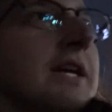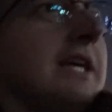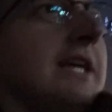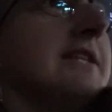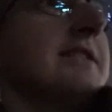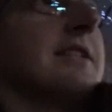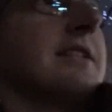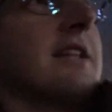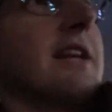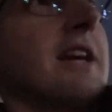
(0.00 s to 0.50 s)

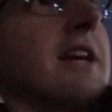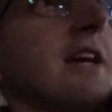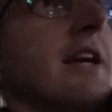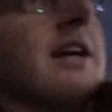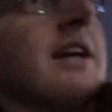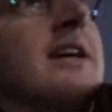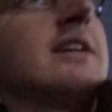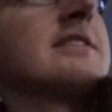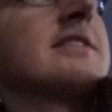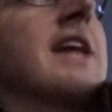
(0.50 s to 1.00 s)
easily.
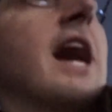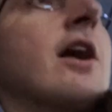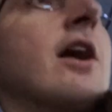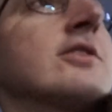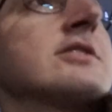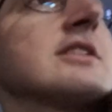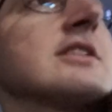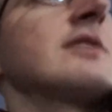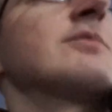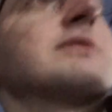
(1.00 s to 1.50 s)

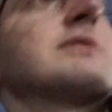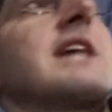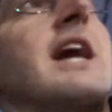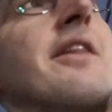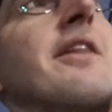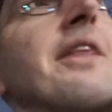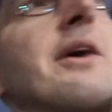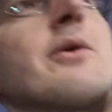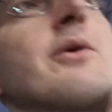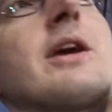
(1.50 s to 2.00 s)
Sound, sleep
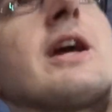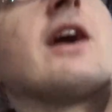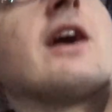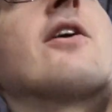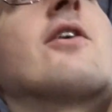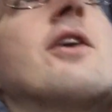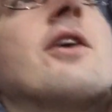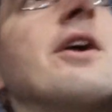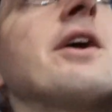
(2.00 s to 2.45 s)
sound, there we go.